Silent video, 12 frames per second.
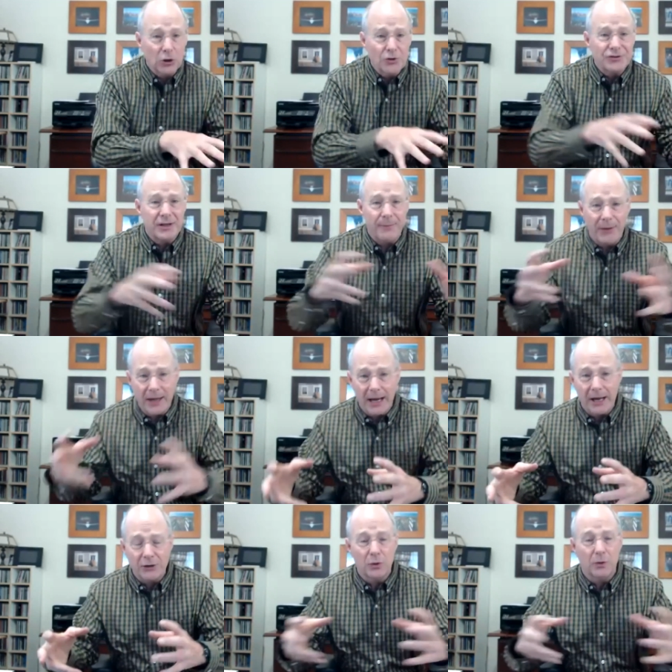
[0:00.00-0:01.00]
learn something, I
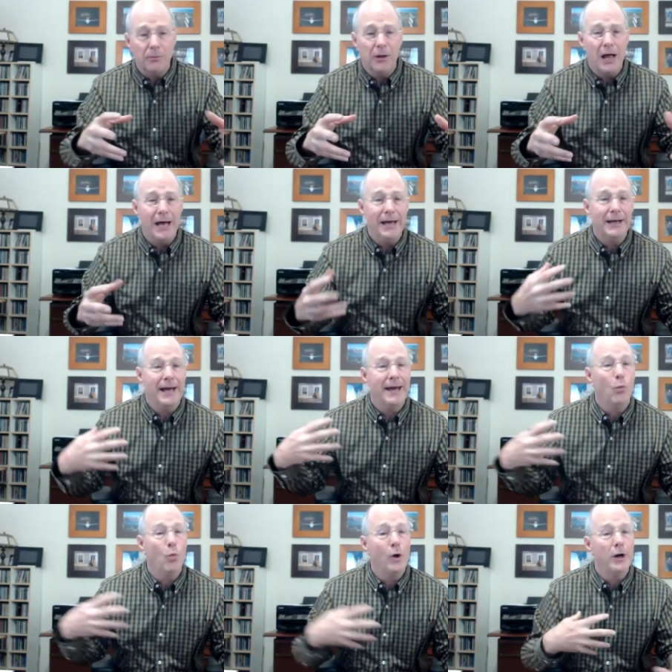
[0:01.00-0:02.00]
got to apply it, I had
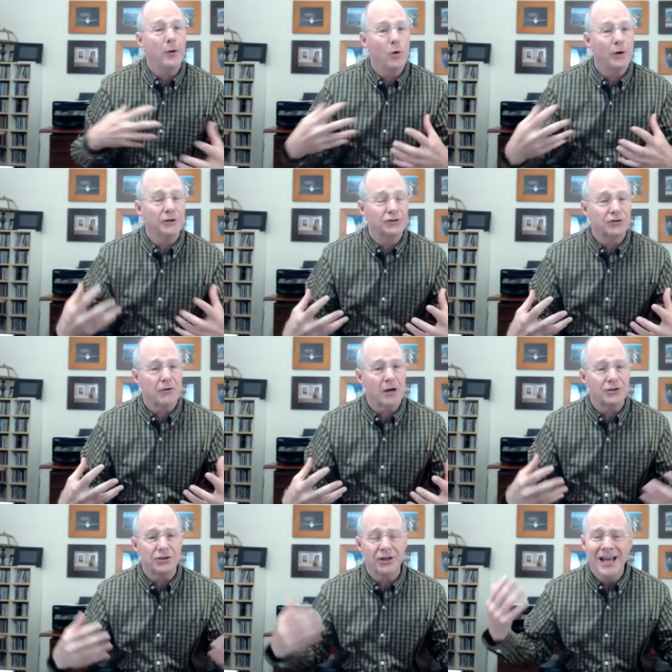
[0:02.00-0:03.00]
one-on-one
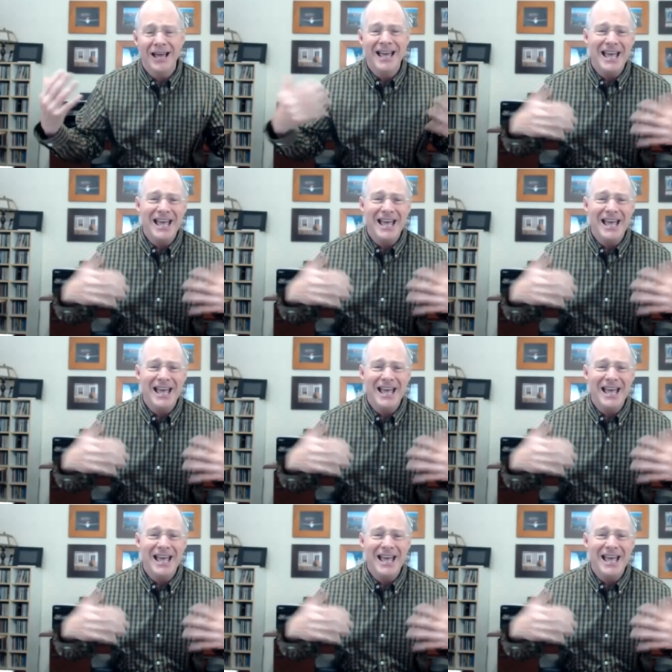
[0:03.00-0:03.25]
instruction,